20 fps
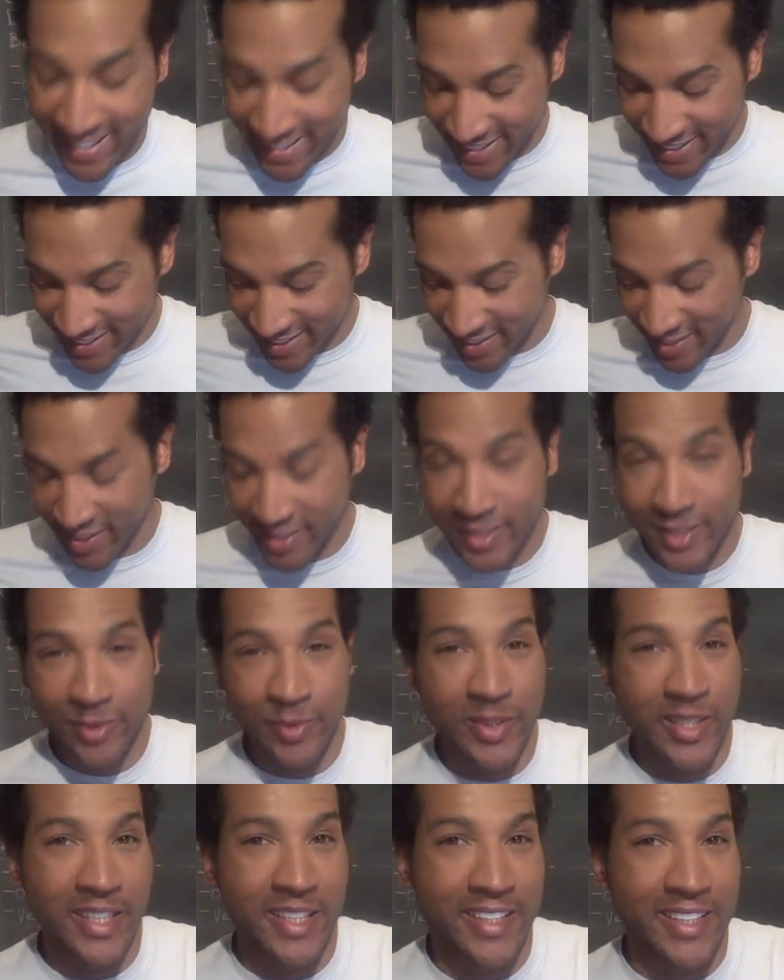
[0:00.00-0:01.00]
It just
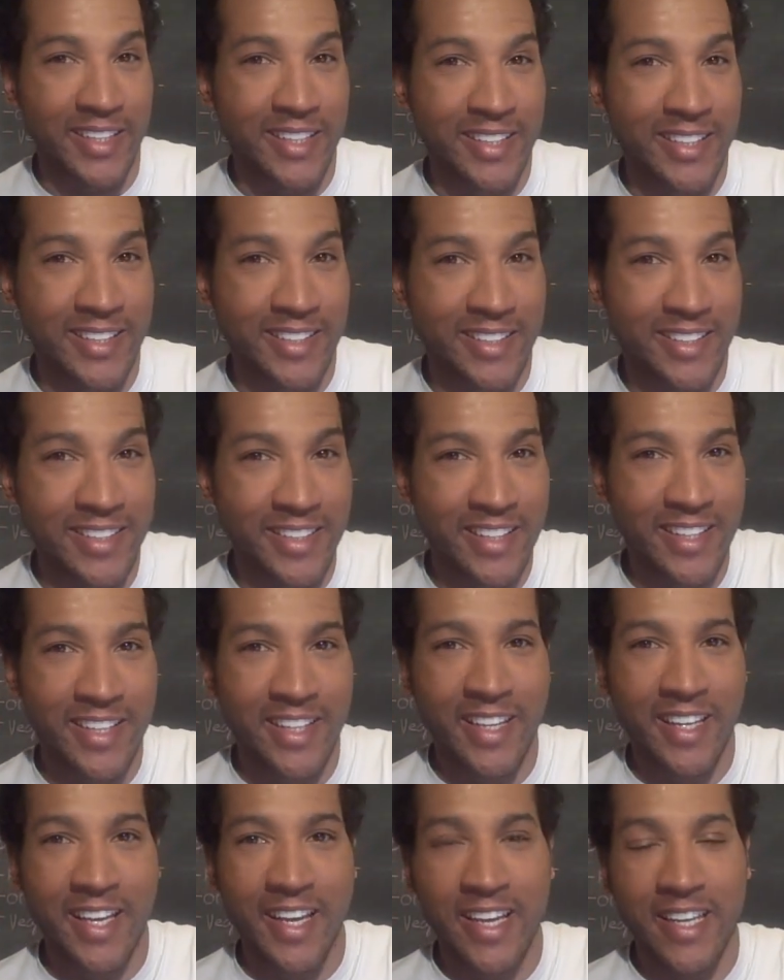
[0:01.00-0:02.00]
looks really good,
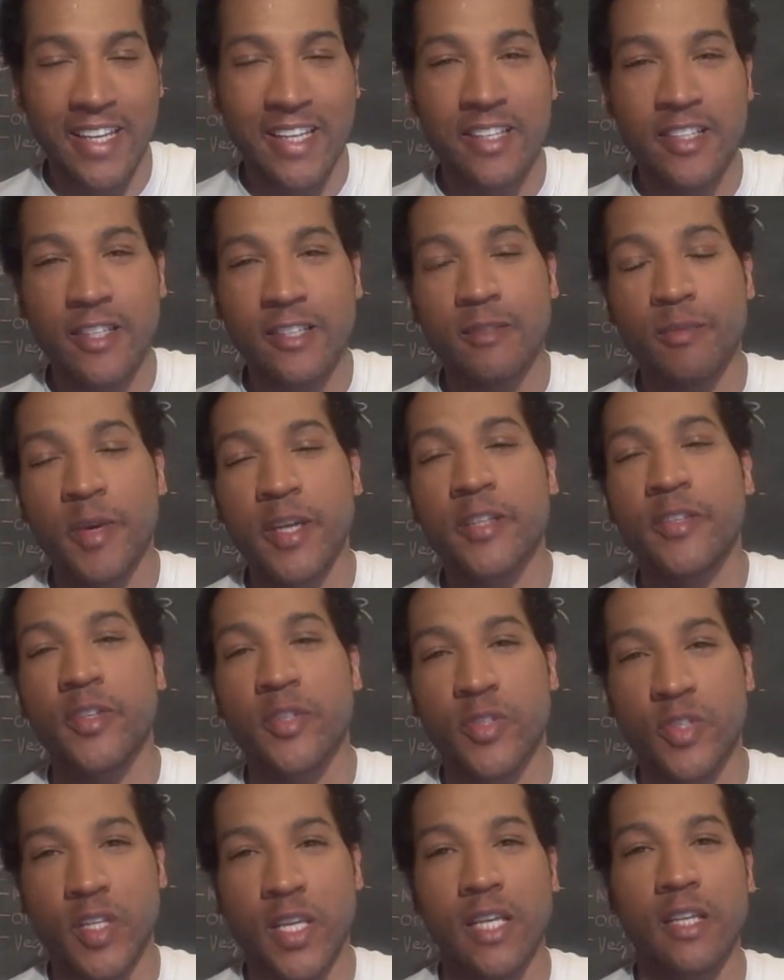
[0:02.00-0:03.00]
and it just makes
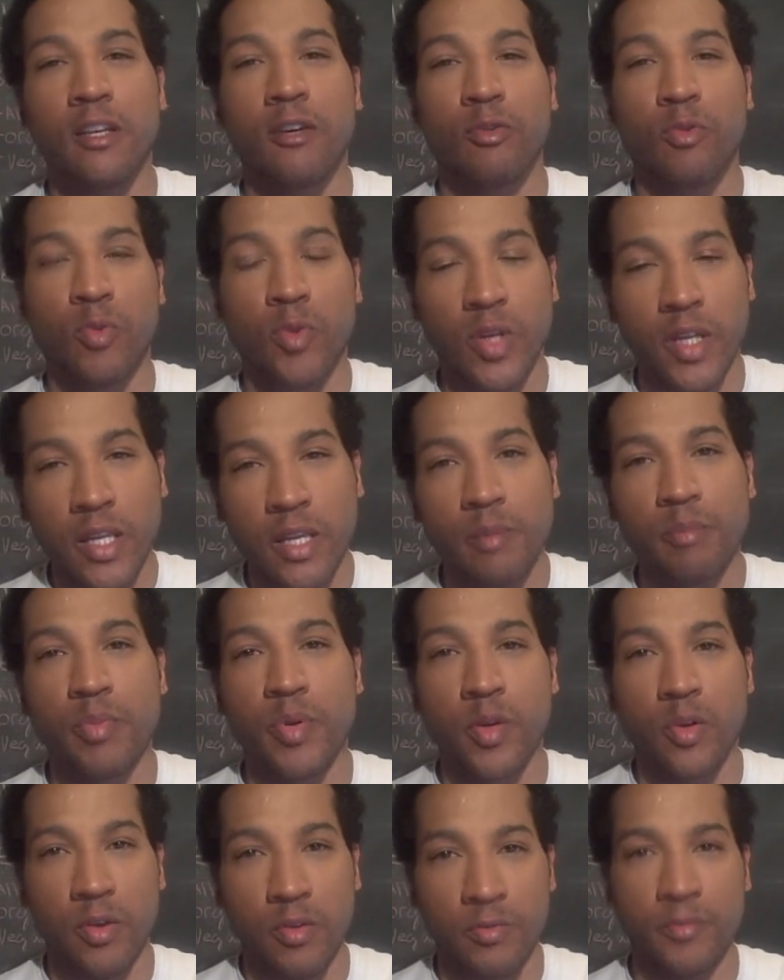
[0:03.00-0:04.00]
your skin look really
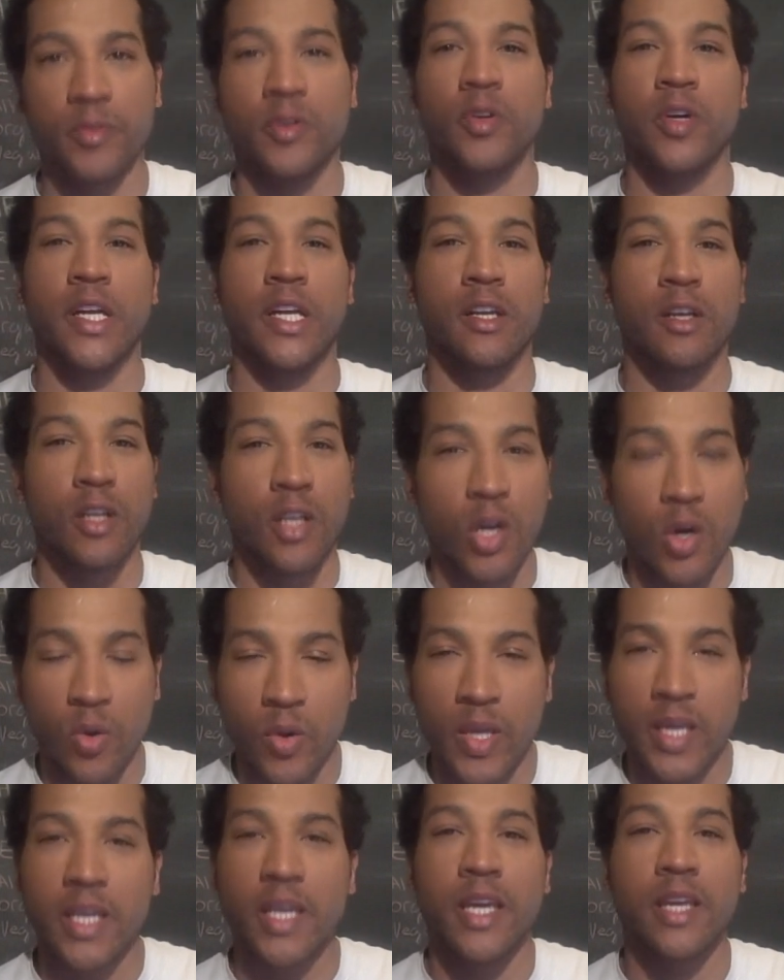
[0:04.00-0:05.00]
beautiful and
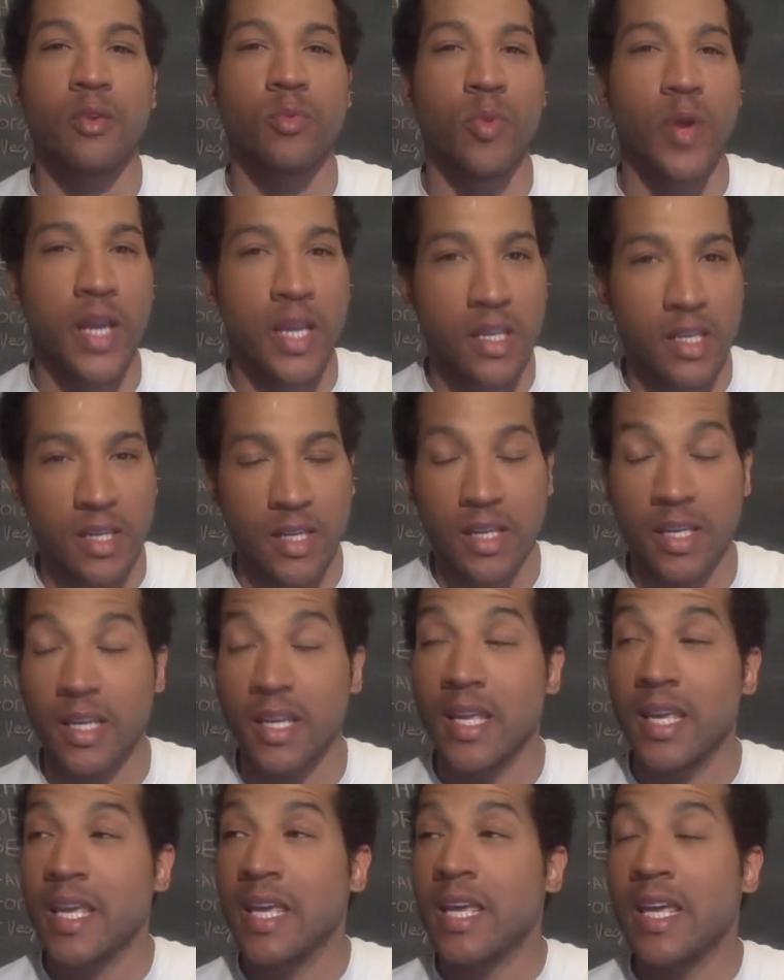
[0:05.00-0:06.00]
glowing and
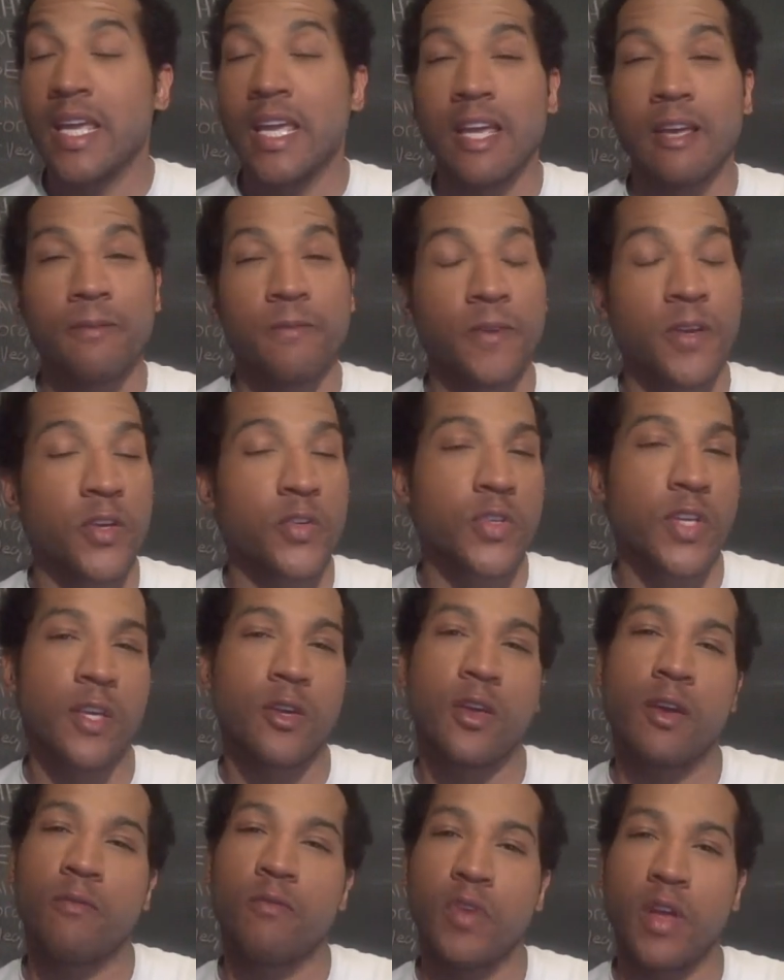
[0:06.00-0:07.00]
radiant. It feels
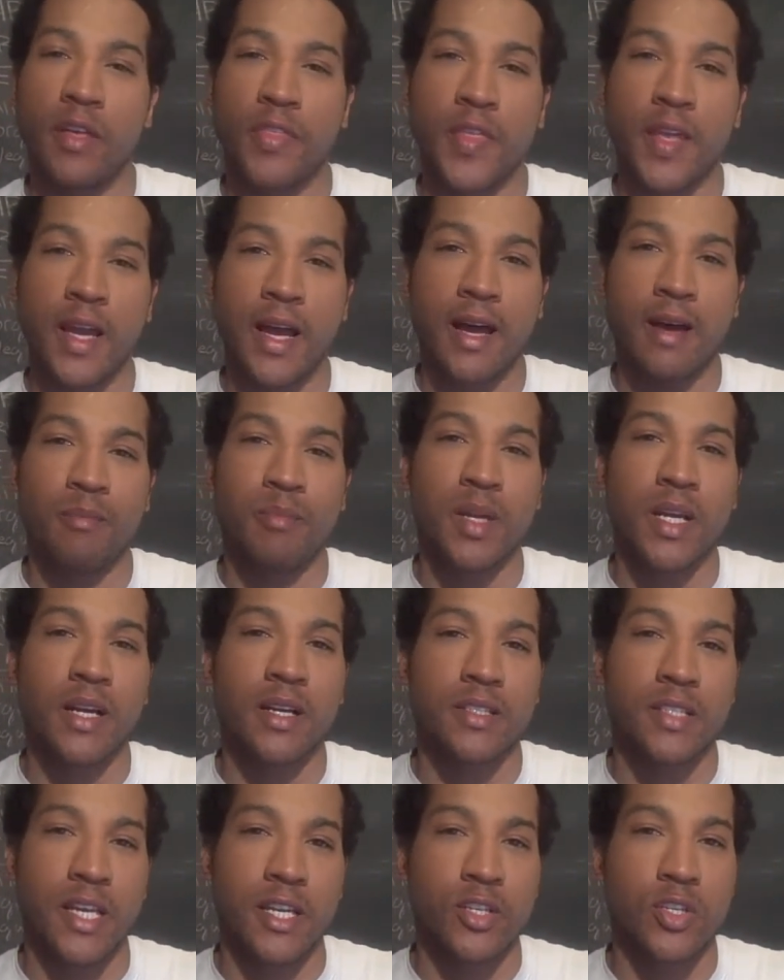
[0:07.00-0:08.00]
like you have nothing on
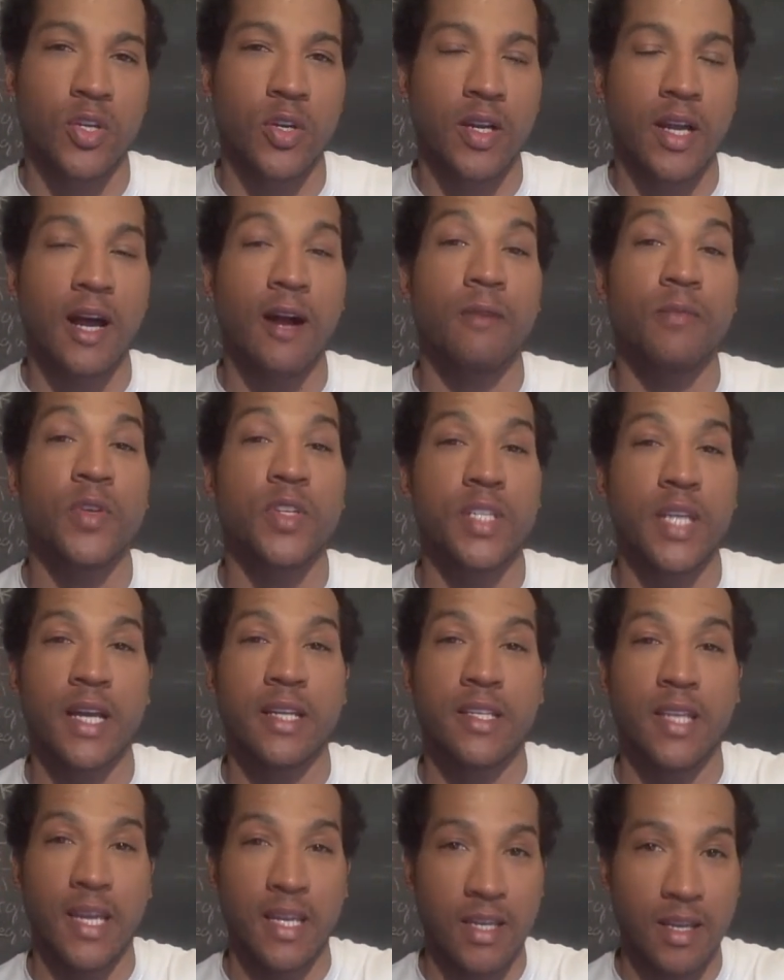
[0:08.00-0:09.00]
because I took out the
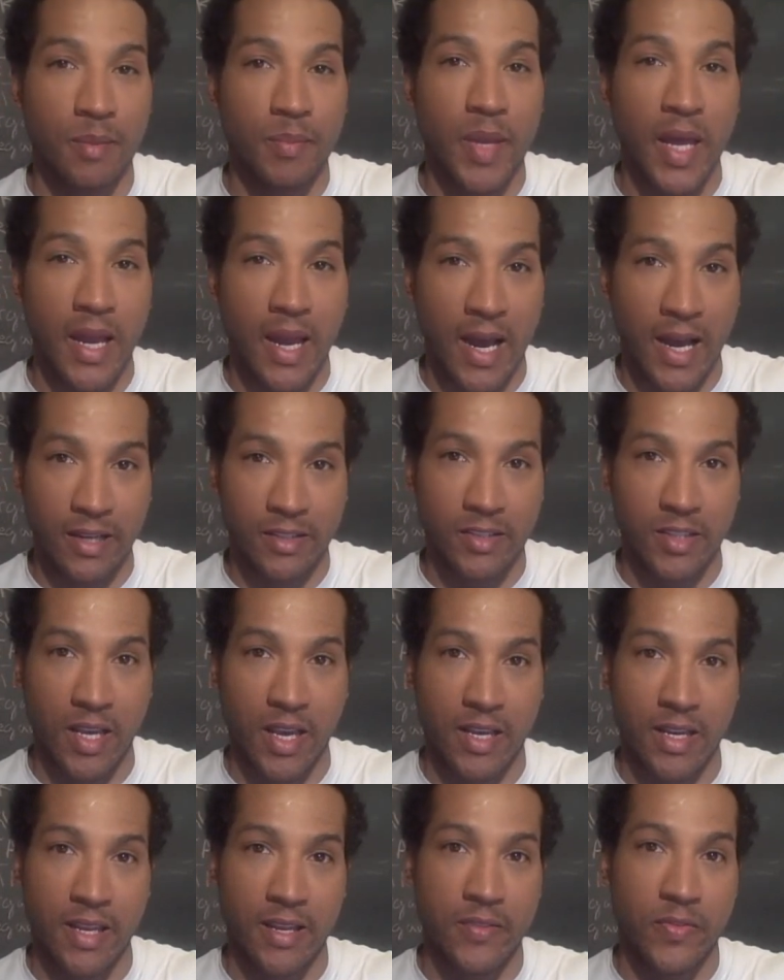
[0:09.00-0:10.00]
titanium
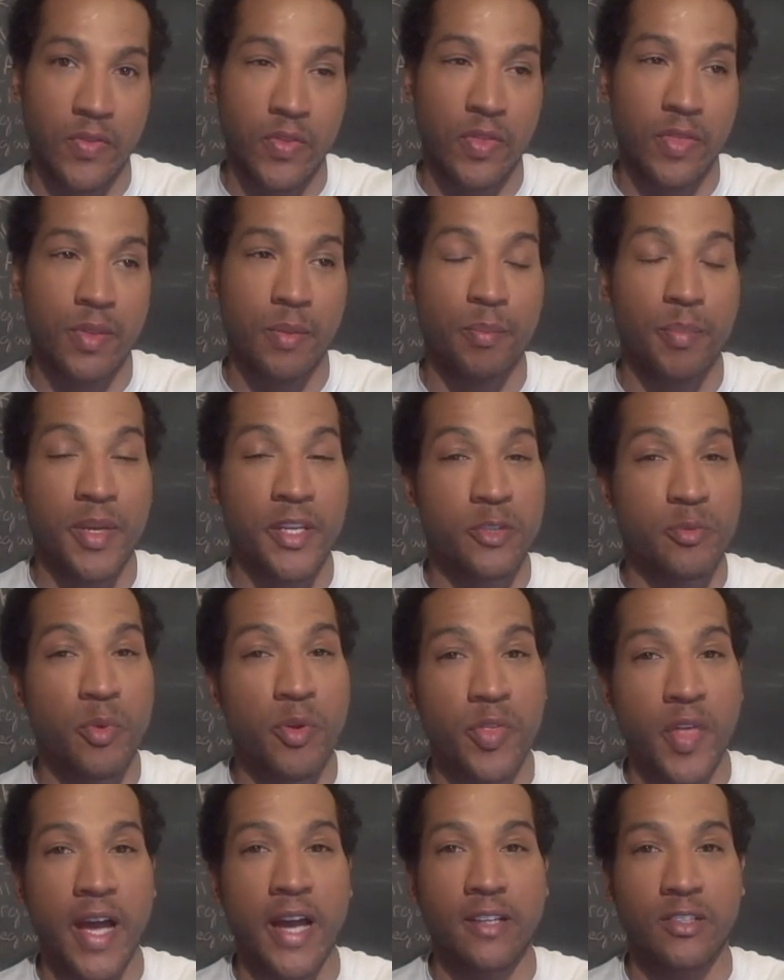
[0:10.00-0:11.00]
dioxide and the
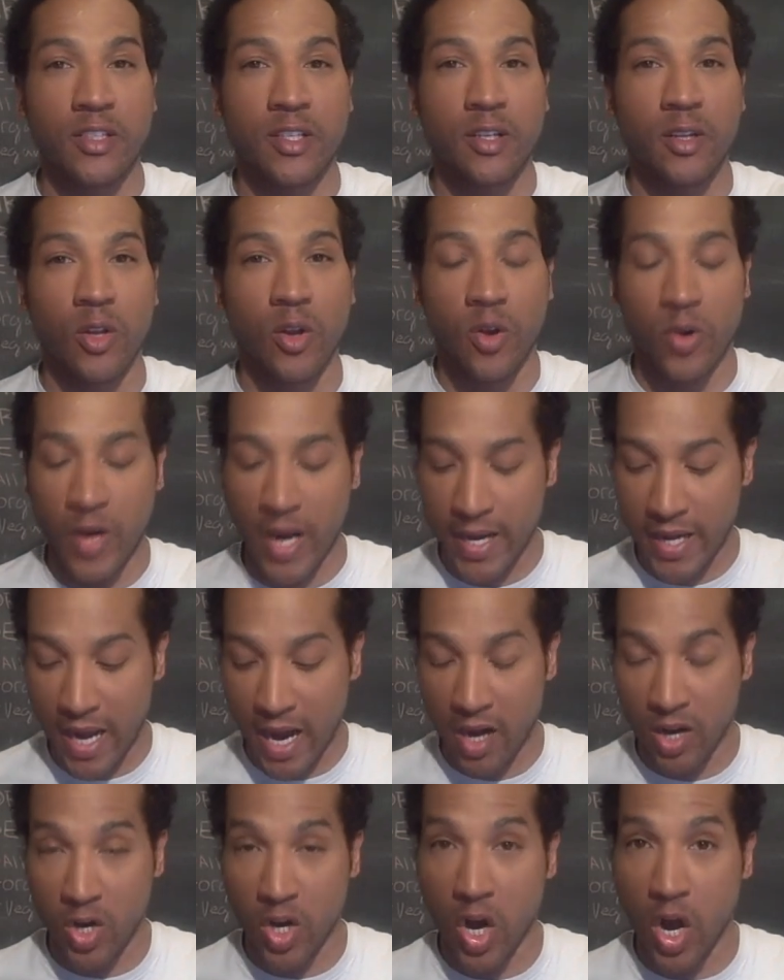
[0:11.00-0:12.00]
bismuth oxychloride
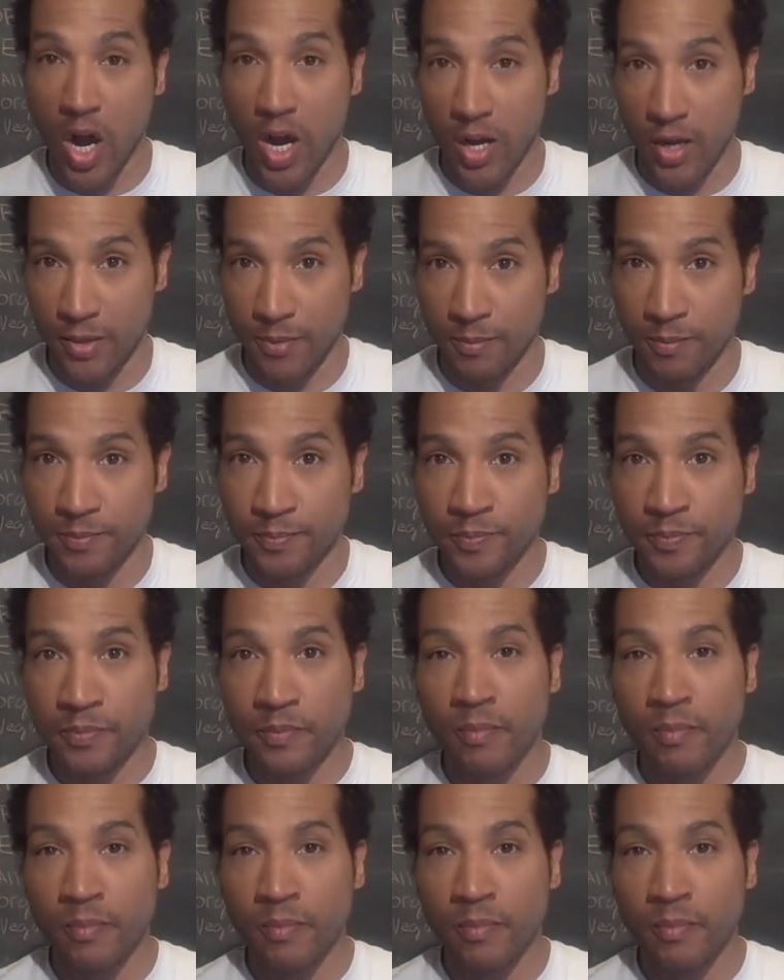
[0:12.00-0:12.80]
are gone,